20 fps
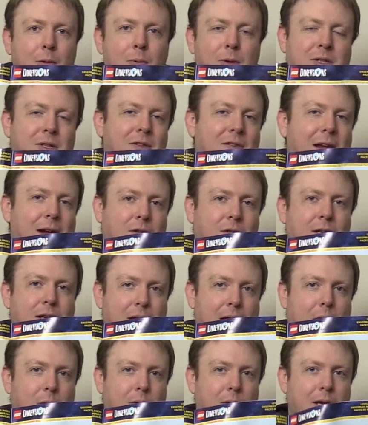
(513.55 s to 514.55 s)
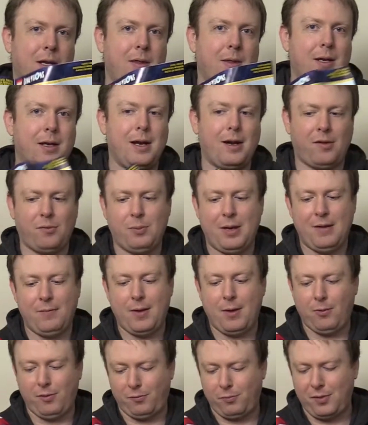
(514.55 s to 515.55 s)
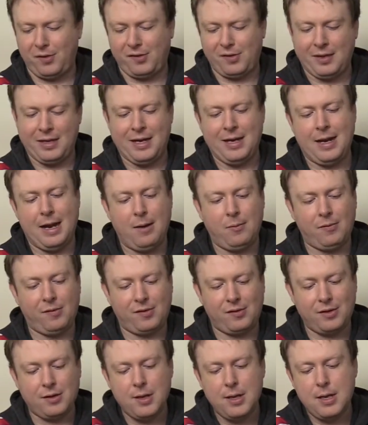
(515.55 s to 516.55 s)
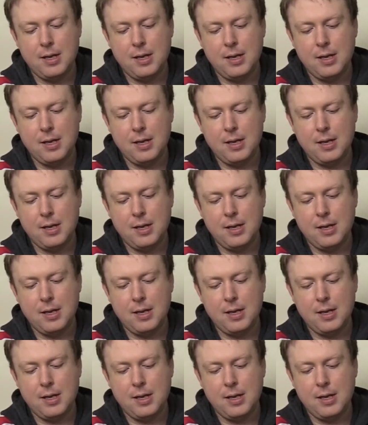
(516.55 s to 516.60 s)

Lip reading: which is actually out in the next wave that was recently announced.